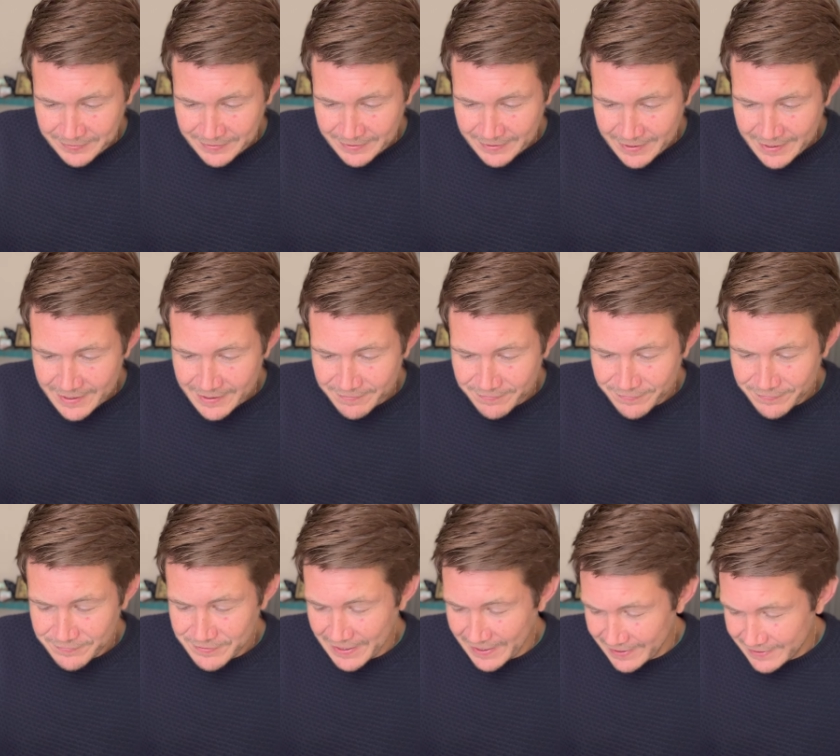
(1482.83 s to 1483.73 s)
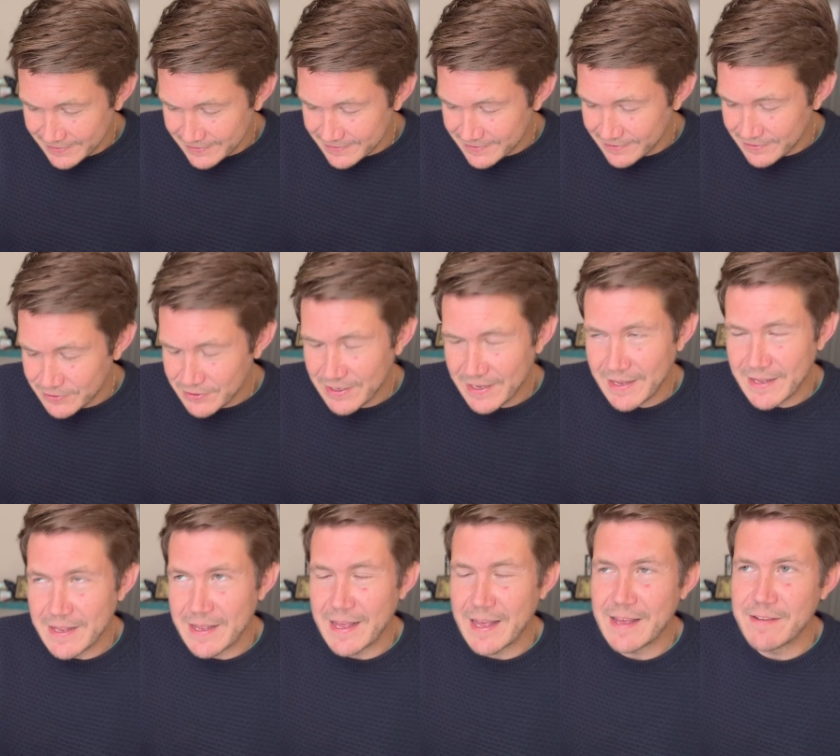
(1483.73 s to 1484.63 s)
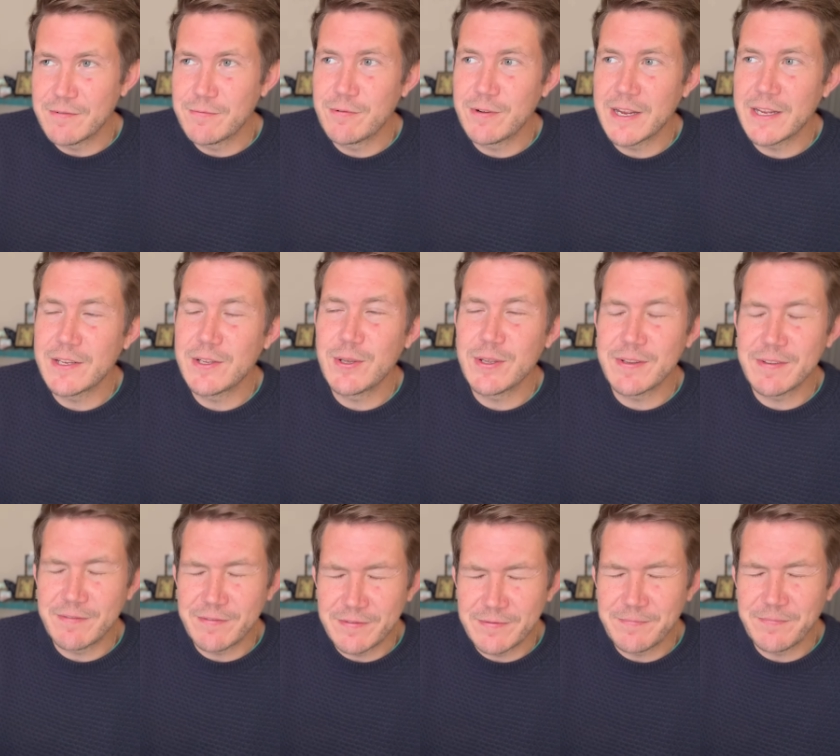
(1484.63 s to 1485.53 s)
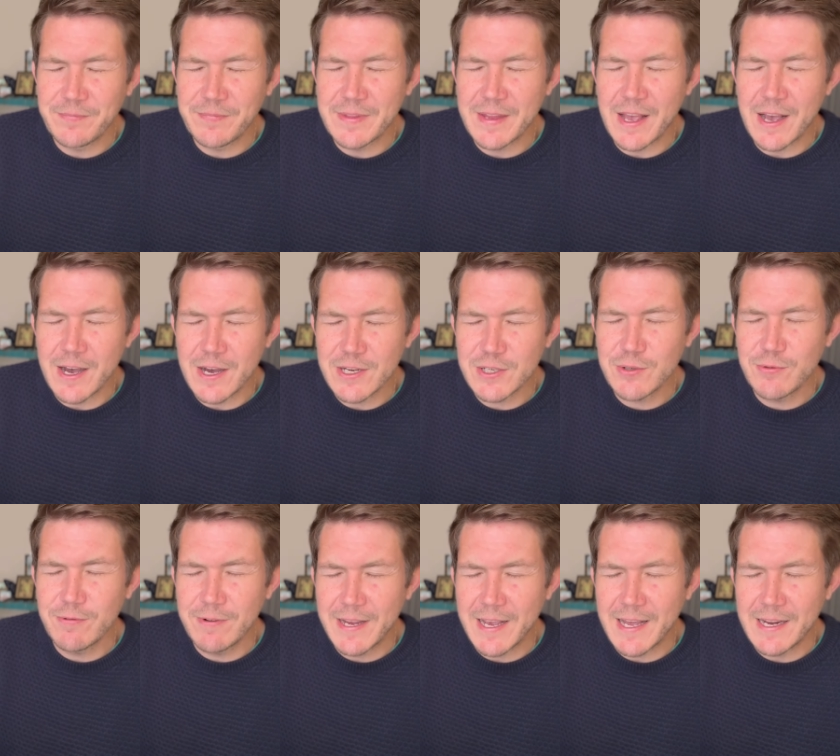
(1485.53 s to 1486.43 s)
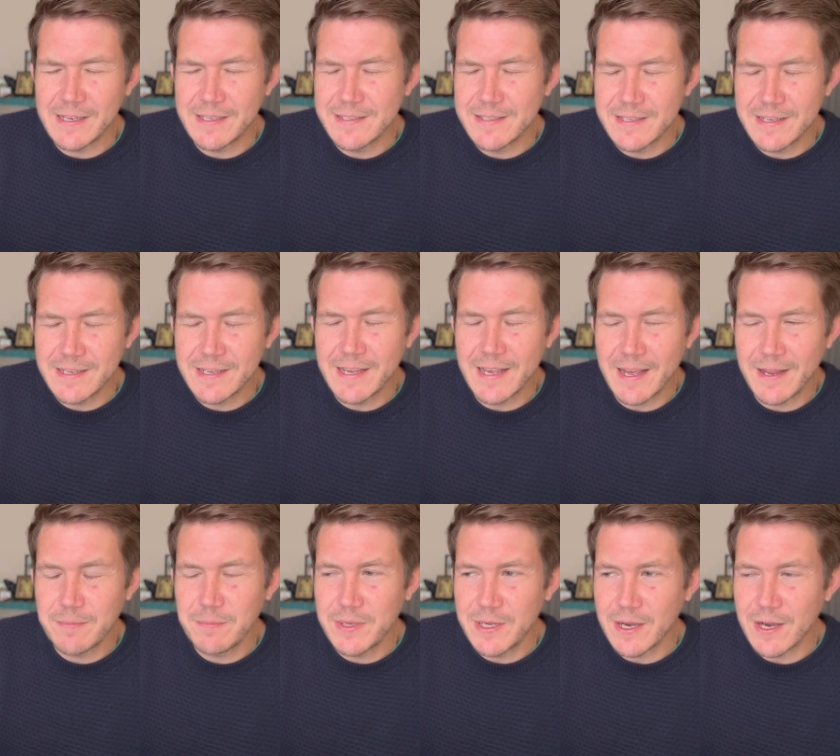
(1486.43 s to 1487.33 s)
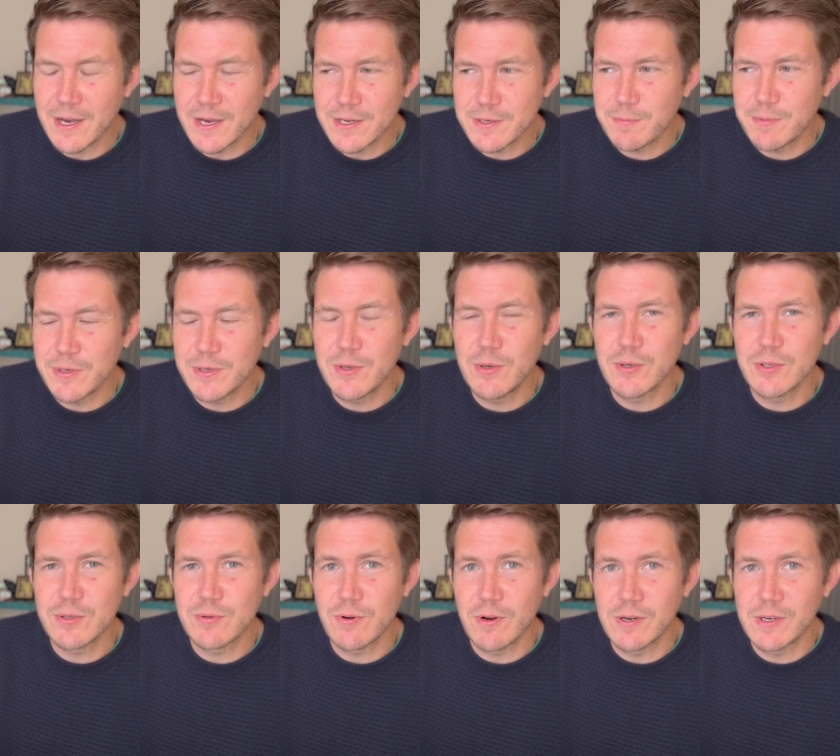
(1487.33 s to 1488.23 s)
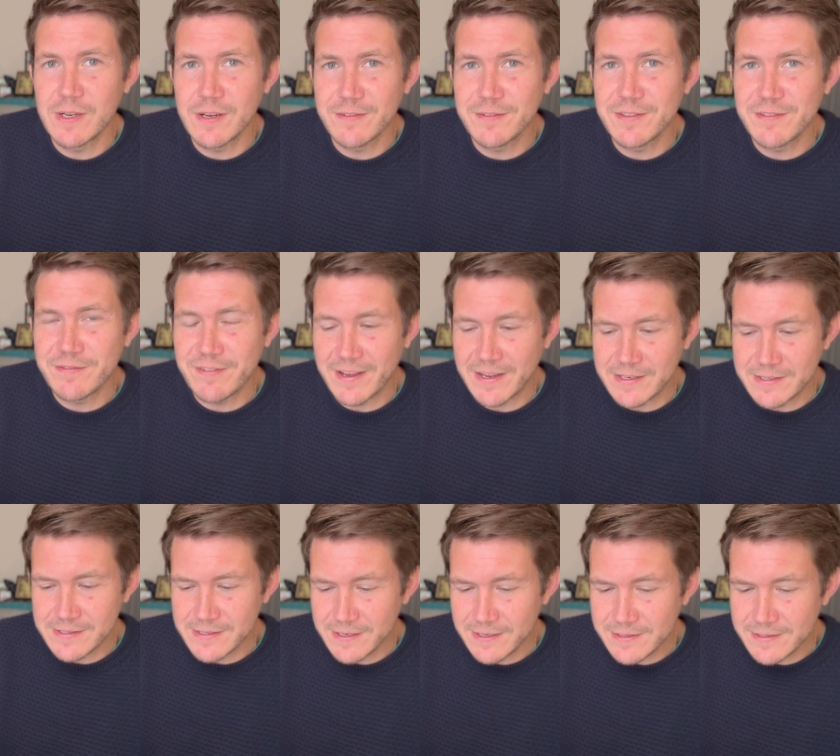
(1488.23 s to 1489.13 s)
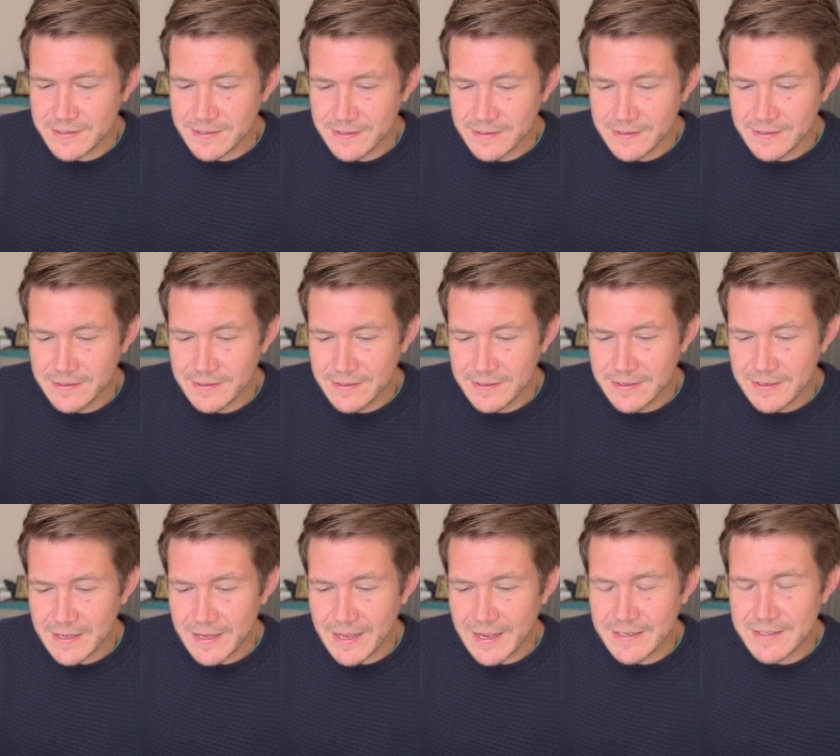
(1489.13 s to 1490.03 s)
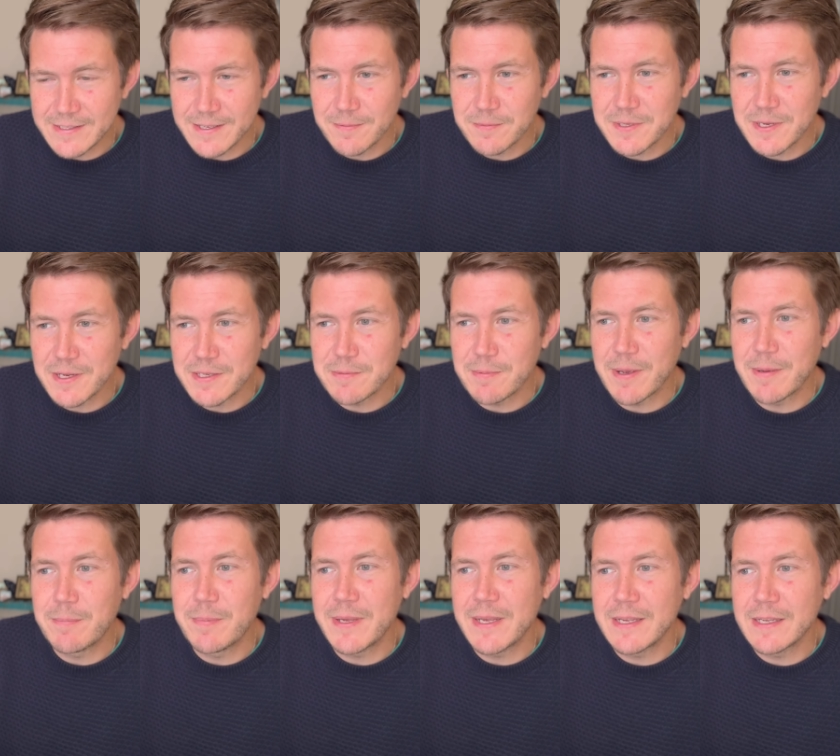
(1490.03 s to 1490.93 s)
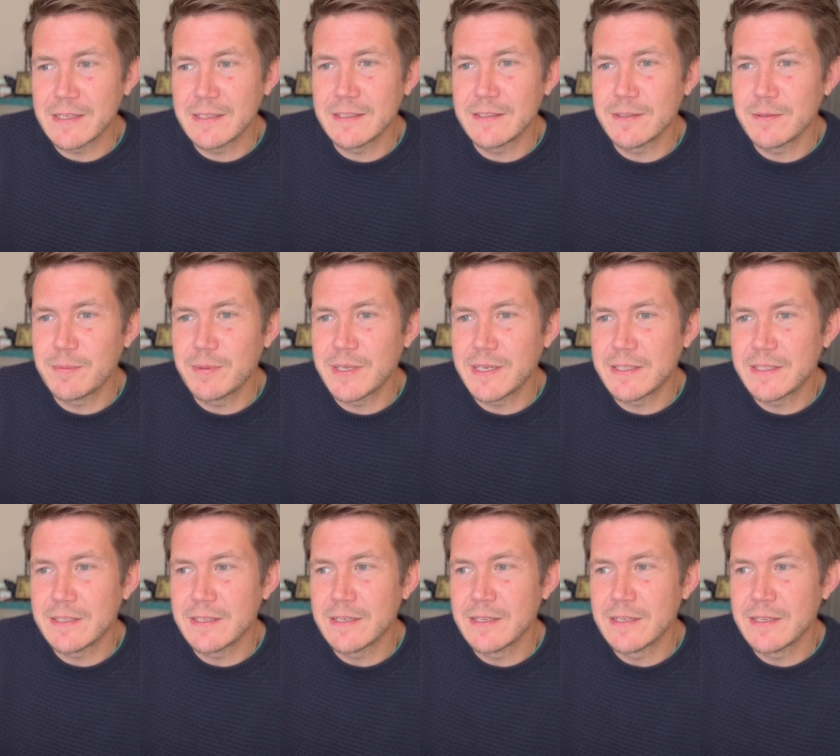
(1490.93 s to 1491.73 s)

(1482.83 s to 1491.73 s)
Yeah, and it, re harsh reality can be harsh, but you're strong enough to face it. And sometimes by being a little bit